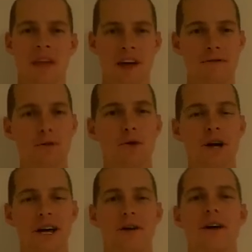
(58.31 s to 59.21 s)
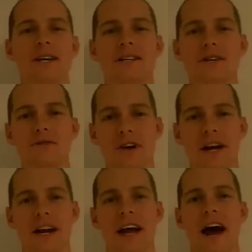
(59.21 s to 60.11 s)
If you look at a race and you look
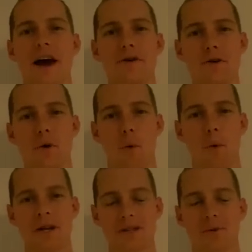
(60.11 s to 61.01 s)
at a guy who wins a